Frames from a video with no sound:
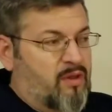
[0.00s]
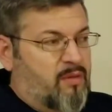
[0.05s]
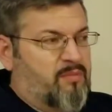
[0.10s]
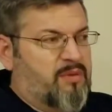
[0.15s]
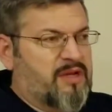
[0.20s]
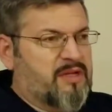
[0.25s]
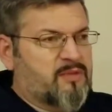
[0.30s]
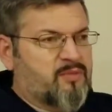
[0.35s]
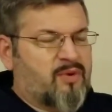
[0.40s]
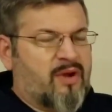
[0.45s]
one of
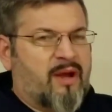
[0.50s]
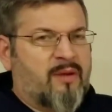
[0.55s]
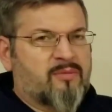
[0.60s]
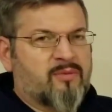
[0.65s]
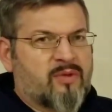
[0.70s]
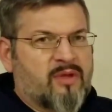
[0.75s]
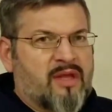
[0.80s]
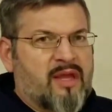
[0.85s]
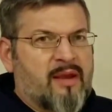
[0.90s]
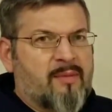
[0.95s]
the biggest
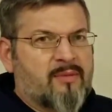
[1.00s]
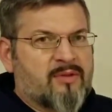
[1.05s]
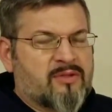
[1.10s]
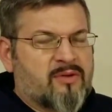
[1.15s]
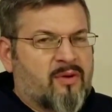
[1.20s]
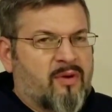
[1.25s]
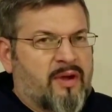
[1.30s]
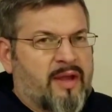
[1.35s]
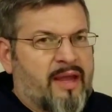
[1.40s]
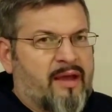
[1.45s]
problems with
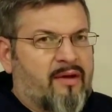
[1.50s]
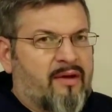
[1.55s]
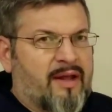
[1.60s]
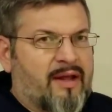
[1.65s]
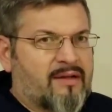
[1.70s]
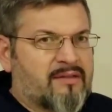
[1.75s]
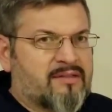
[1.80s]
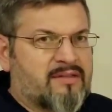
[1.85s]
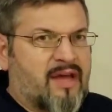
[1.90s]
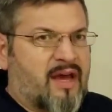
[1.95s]
cameras going
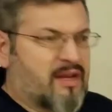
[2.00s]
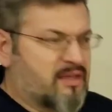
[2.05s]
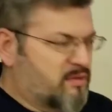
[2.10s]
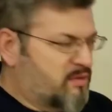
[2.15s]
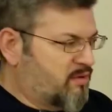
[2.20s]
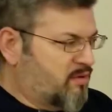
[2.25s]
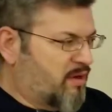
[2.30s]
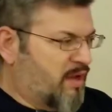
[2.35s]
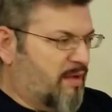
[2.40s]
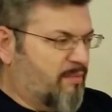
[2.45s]
out outside
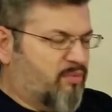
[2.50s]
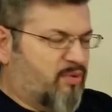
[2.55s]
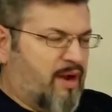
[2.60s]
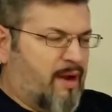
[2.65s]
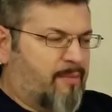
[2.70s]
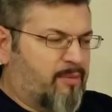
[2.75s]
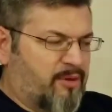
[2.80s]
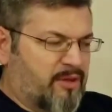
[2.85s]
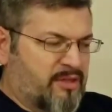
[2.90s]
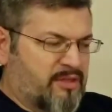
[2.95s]
is they're not
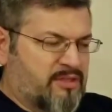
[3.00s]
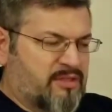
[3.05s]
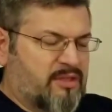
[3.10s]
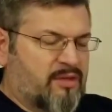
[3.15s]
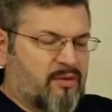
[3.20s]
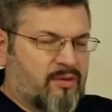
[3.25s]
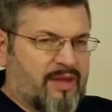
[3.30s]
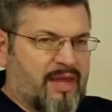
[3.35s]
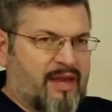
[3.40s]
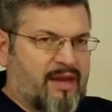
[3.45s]
properly
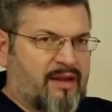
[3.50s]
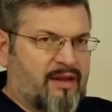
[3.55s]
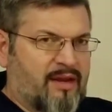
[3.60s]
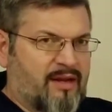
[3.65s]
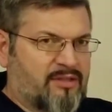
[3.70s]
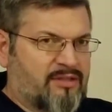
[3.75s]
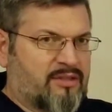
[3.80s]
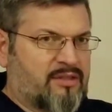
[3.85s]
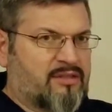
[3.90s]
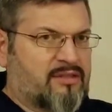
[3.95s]
sealed. That
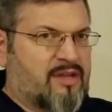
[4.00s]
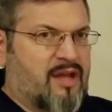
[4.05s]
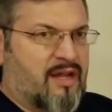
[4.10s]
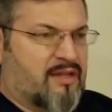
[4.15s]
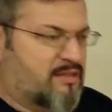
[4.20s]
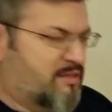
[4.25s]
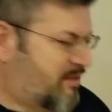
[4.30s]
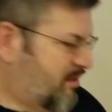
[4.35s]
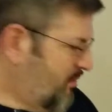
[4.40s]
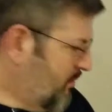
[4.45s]
connection is
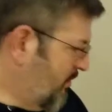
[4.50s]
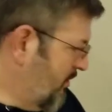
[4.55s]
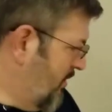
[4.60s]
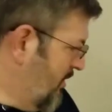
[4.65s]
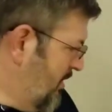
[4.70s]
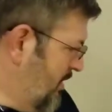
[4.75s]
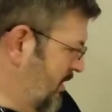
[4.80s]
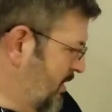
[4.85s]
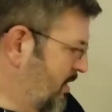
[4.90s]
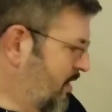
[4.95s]
not sealed.
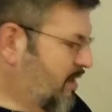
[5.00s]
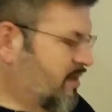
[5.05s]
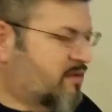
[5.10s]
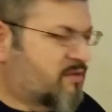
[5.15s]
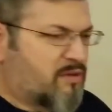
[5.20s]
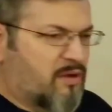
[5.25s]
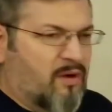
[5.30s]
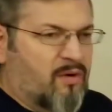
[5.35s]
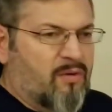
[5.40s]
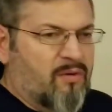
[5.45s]

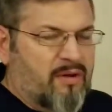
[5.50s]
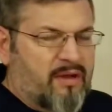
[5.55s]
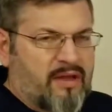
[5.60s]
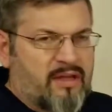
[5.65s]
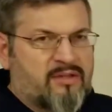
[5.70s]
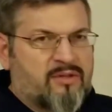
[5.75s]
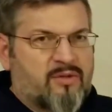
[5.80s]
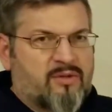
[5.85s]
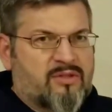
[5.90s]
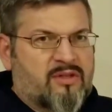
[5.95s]
So
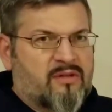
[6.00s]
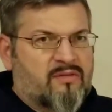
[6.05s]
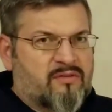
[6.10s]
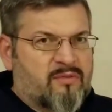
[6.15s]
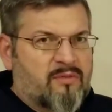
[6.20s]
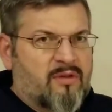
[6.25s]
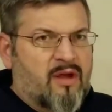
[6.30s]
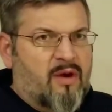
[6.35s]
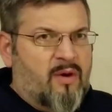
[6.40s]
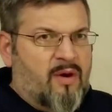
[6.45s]
get
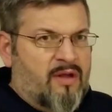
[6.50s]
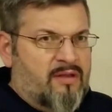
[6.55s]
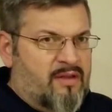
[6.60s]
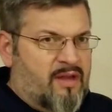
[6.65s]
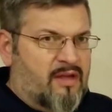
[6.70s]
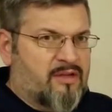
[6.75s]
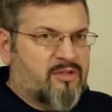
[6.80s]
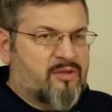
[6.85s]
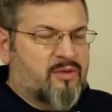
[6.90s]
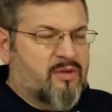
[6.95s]
yourself some
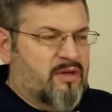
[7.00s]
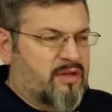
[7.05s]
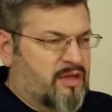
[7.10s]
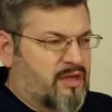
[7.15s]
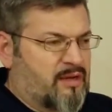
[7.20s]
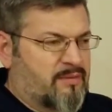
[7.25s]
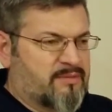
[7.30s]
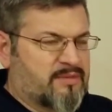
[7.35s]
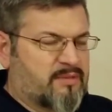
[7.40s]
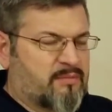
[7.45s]
Nashua.
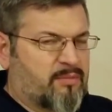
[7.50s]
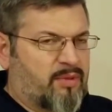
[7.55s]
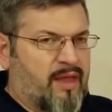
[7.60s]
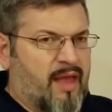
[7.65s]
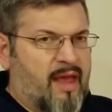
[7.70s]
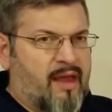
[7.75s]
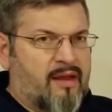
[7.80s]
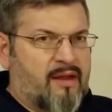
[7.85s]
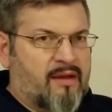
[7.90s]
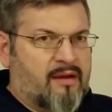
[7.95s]
It comes in
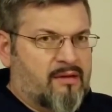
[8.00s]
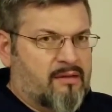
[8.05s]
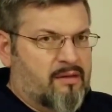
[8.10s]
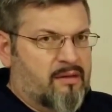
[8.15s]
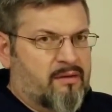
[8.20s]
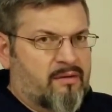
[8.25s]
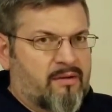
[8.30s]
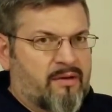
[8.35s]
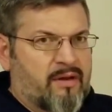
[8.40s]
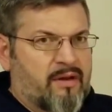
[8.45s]
black,
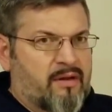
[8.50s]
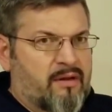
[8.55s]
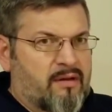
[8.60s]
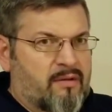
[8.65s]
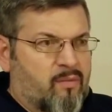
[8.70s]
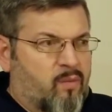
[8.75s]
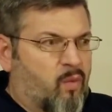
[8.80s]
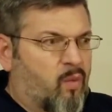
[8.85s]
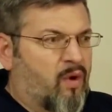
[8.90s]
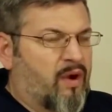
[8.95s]
clear,
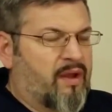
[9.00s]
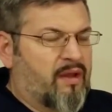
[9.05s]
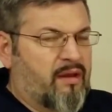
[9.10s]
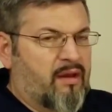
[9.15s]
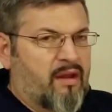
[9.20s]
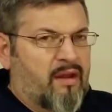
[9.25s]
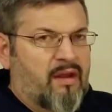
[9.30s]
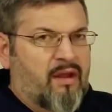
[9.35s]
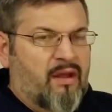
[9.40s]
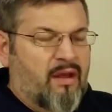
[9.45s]
and
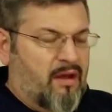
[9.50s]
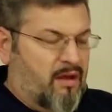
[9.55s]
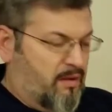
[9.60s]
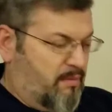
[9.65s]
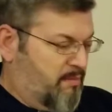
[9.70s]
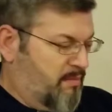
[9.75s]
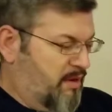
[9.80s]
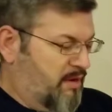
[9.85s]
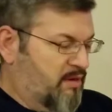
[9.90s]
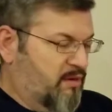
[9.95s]
white,
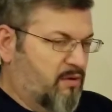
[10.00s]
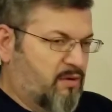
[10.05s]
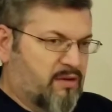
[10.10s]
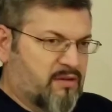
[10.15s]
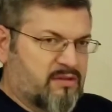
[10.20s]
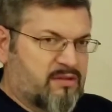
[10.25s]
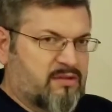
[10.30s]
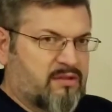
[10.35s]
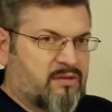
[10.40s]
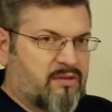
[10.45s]
and you
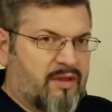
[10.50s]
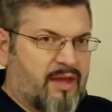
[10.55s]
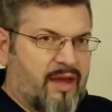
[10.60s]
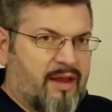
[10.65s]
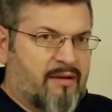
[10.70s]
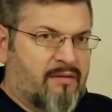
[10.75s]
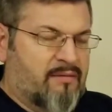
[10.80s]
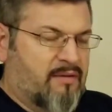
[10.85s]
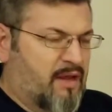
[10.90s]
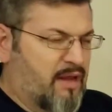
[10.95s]
can seal
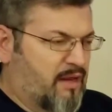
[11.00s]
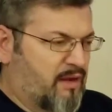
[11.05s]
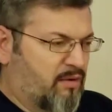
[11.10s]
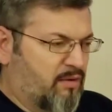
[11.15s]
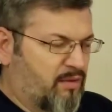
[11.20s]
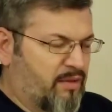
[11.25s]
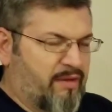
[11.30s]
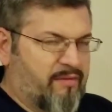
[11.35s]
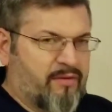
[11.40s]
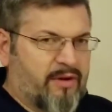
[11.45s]
that, and
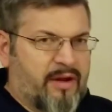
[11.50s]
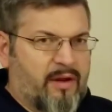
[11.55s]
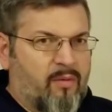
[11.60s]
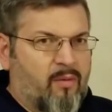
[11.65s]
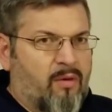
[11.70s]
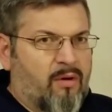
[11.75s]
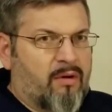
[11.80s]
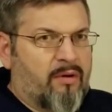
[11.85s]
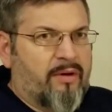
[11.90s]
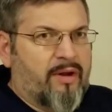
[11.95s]
it'll never
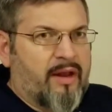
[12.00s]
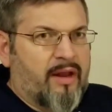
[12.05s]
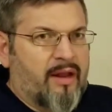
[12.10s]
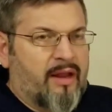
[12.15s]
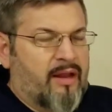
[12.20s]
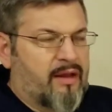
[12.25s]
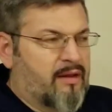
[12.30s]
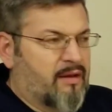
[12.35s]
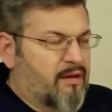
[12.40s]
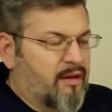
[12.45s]
get water in
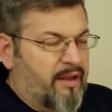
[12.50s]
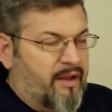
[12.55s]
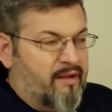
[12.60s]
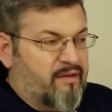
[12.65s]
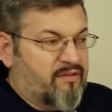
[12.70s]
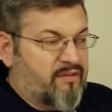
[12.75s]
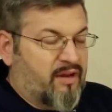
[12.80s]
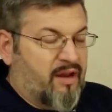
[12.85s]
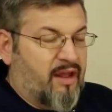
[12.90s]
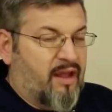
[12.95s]
it. And
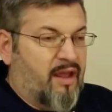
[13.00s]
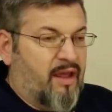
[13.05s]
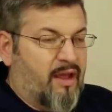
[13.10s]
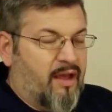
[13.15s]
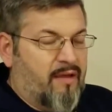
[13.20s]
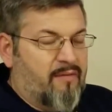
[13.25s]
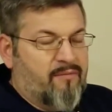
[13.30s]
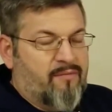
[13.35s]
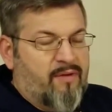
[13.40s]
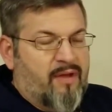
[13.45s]
like I said,
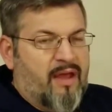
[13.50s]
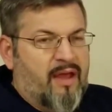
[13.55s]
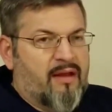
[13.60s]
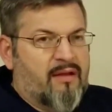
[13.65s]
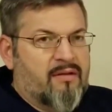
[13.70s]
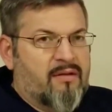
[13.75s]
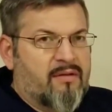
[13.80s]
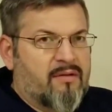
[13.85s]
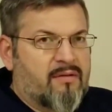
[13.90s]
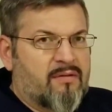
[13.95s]
I've
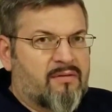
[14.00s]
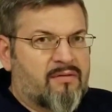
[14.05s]
had